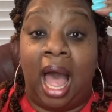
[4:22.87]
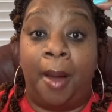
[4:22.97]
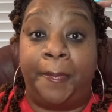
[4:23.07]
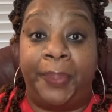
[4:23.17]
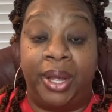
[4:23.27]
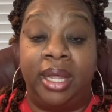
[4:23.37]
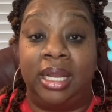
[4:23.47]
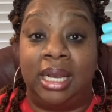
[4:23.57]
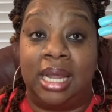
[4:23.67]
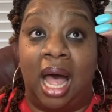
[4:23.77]
put
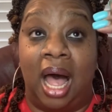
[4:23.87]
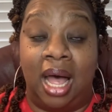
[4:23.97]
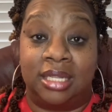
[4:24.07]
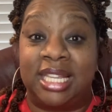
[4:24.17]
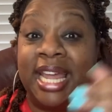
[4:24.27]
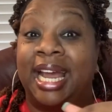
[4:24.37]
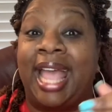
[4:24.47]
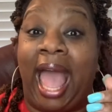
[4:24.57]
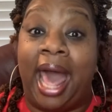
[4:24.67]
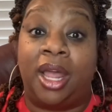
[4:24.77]
us in a
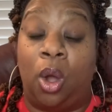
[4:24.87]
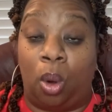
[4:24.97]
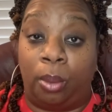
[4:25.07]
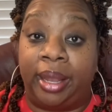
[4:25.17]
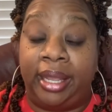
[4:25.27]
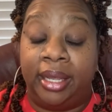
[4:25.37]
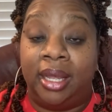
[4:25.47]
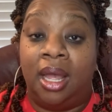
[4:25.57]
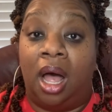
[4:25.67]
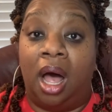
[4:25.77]
category
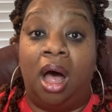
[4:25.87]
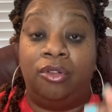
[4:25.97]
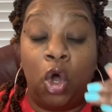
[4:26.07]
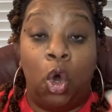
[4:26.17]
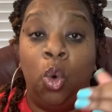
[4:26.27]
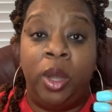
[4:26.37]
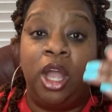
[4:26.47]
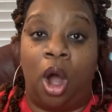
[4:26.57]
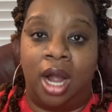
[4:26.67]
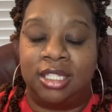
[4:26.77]
of who we
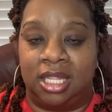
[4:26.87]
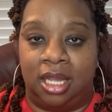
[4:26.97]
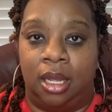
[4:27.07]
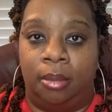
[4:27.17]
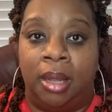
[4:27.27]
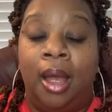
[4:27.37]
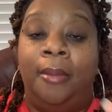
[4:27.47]
are to them?